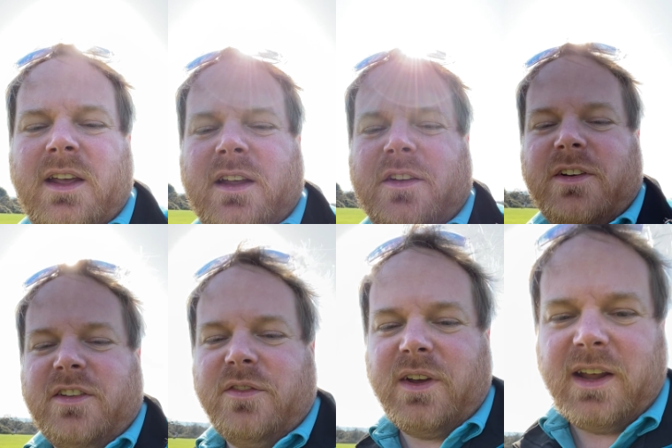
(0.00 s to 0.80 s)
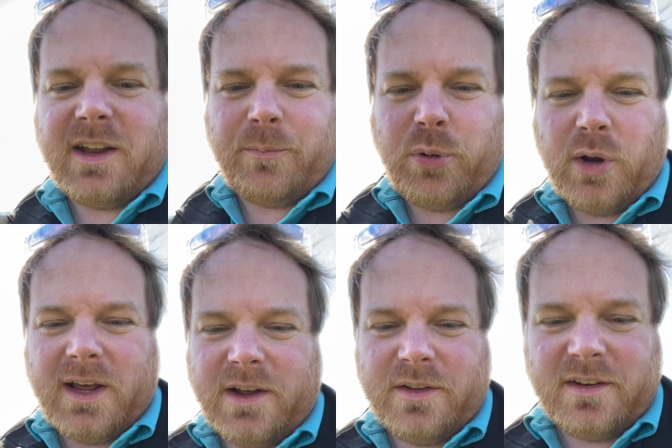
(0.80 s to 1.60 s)
and the rest of it, and then pull
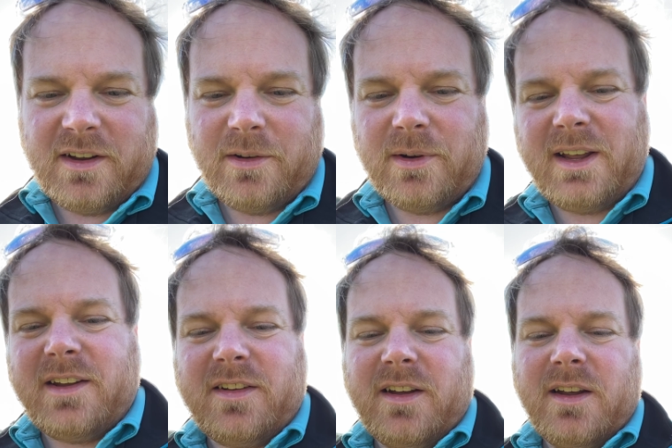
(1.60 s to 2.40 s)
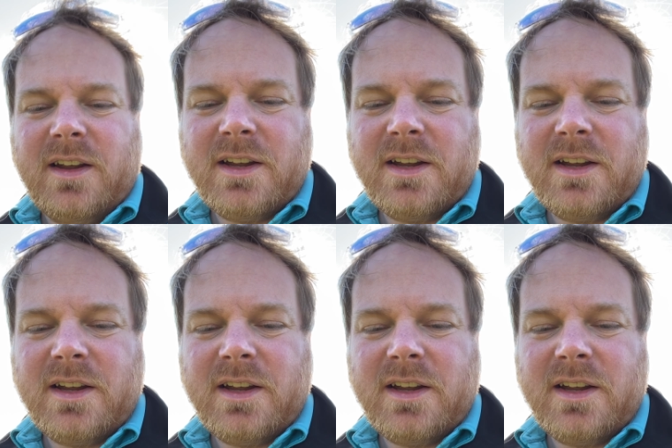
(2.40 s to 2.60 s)
out on the deal later.